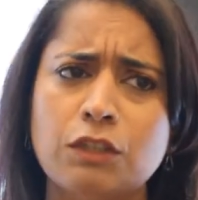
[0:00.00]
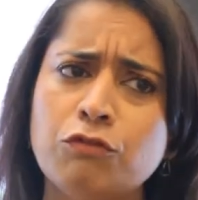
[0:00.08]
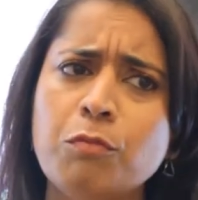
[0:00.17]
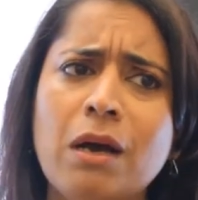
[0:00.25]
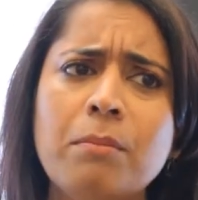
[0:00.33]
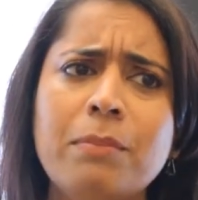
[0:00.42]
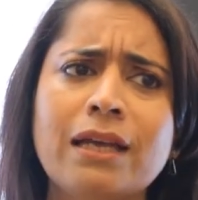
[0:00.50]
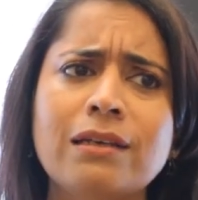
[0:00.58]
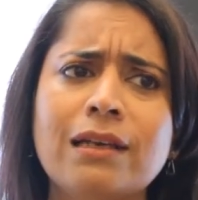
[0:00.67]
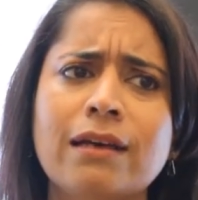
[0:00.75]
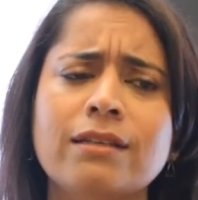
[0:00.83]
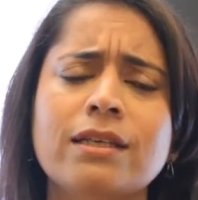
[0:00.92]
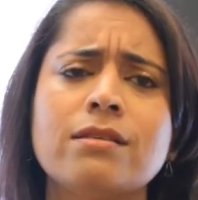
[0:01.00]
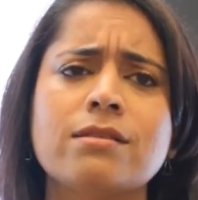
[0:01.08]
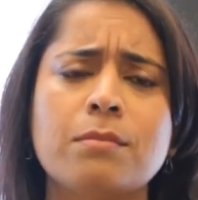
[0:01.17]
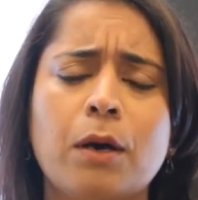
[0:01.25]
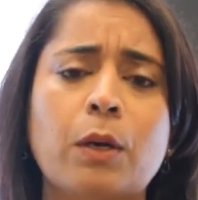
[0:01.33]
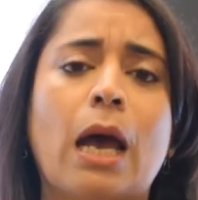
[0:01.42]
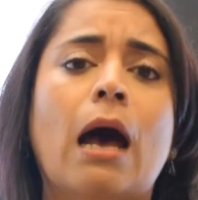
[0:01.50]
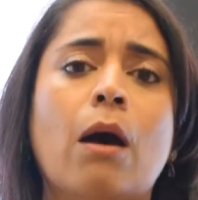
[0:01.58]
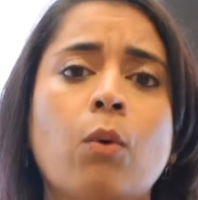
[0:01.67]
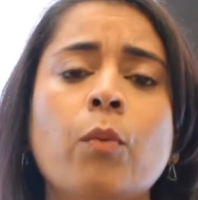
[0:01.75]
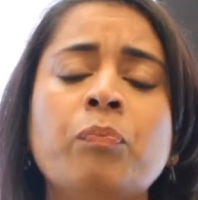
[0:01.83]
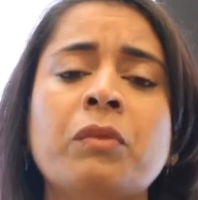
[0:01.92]
From our panel, I think it is about
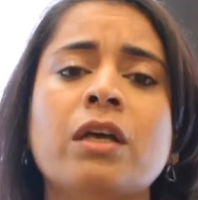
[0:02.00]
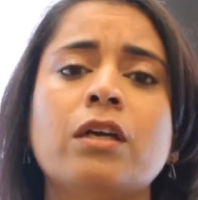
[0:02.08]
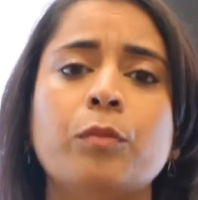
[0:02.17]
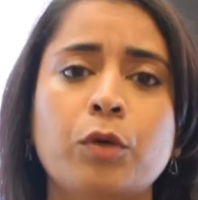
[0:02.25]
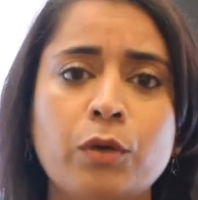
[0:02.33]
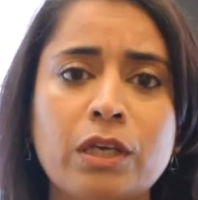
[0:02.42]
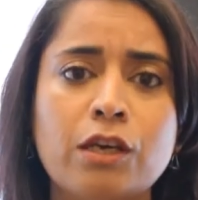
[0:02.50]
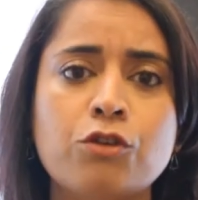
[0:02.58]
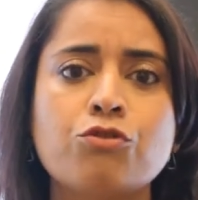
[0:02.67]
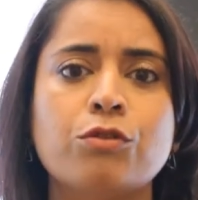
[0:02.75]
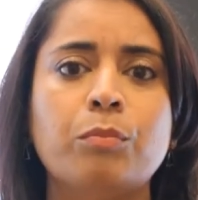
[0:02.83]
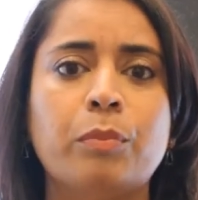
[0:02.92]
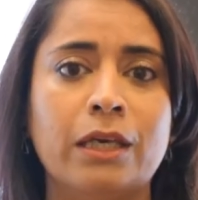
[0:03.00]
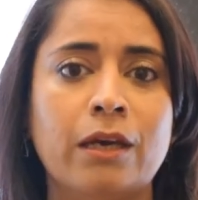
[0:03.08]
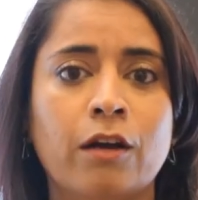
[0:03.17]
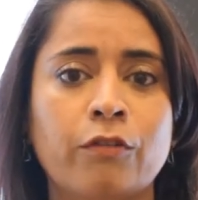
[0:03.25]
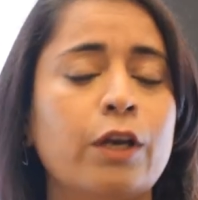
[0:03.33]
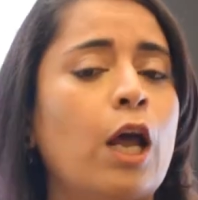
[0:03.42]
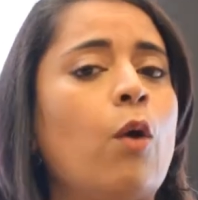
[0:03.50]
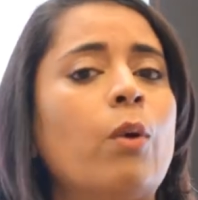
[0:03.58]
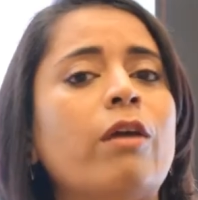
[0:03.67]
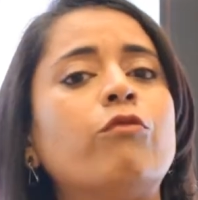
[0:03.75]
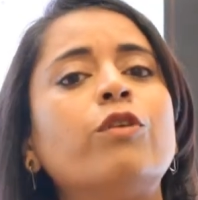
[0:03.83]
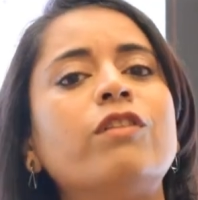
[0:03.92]
how communication, PR, and how
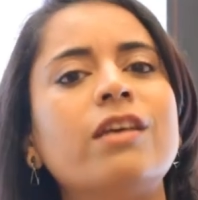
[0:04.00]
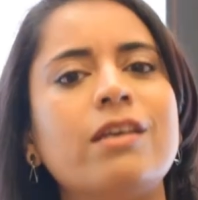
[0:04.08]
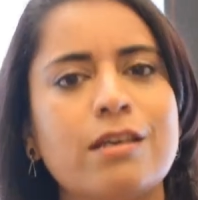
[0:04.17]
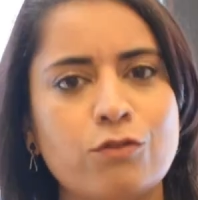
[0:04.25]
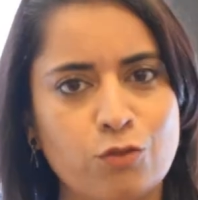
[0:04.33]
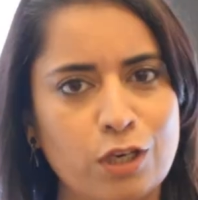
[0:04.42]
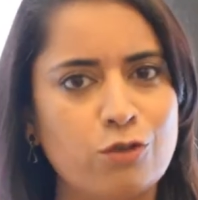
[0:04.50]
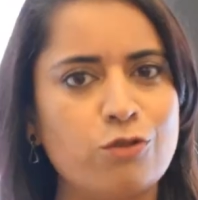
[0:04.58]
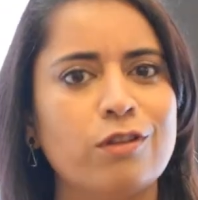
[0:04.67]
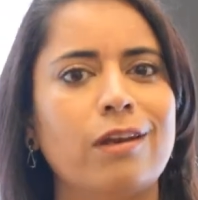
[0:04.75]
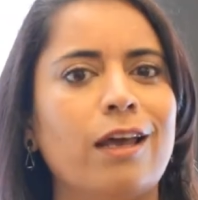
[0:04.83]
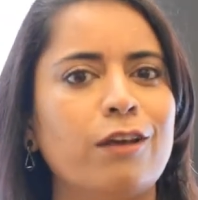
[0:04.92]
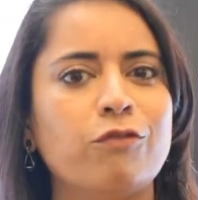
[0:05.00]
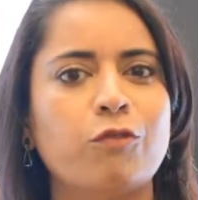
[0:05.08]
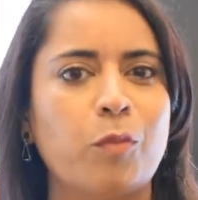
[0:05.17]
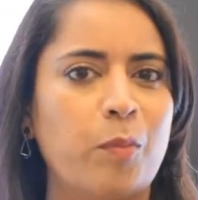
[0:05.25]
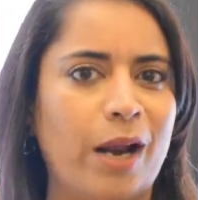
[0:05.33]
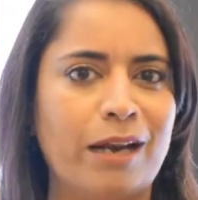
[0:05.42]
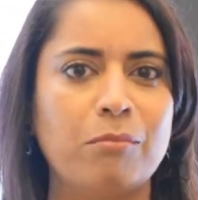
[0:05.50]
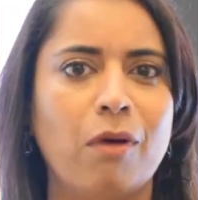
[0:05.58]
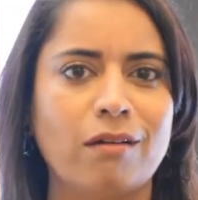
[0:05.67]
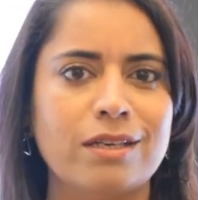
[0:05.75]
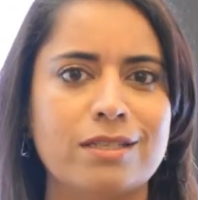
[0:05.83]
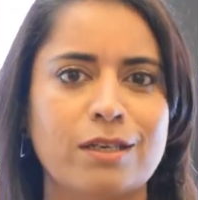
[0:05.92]
everything has changed in the life of a brand
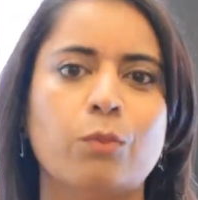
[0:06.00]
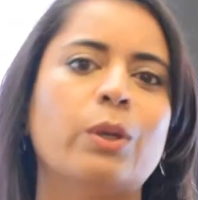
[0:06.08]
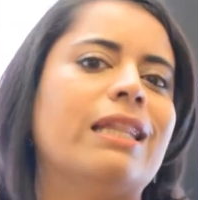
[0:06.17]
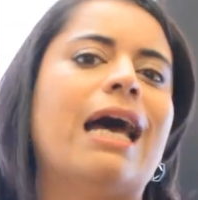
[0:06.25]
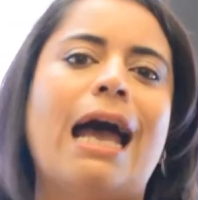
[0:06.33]
marketer with the